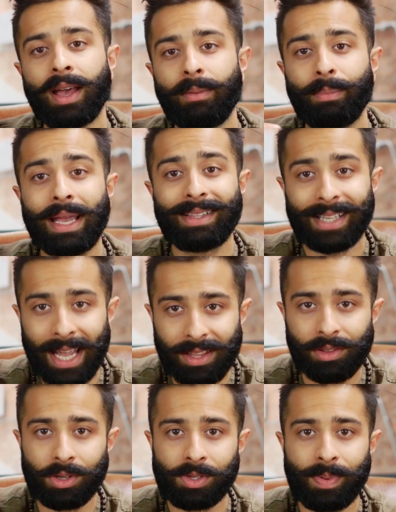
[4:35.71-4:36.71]
maintain
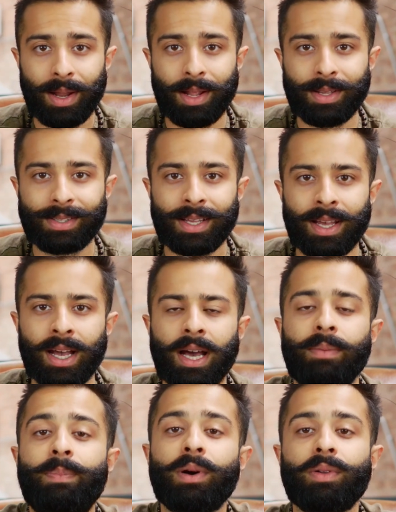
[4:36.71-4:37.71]
those pillars,
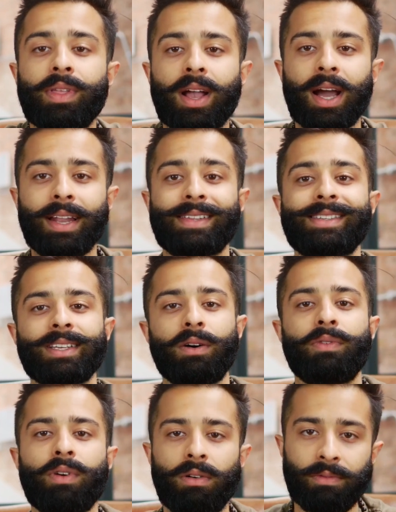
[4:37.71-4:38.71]
and build the kind of
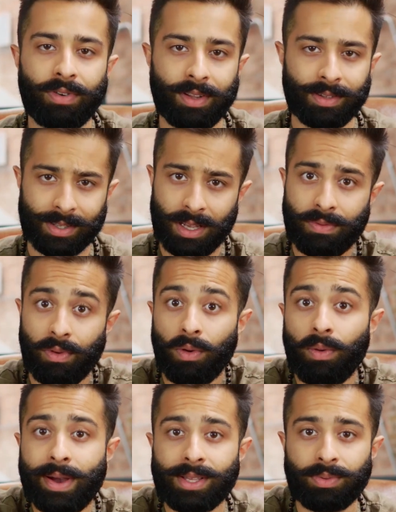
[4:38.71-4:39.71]
self-confidence that you've
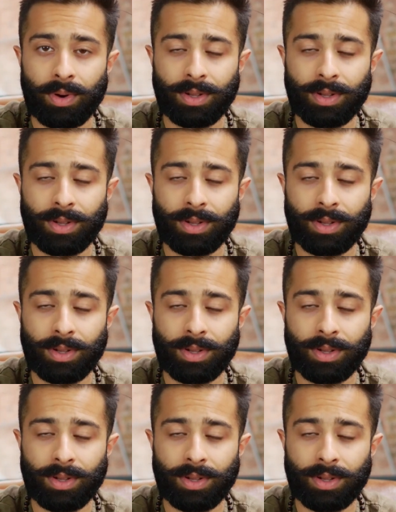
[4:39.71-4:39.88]
always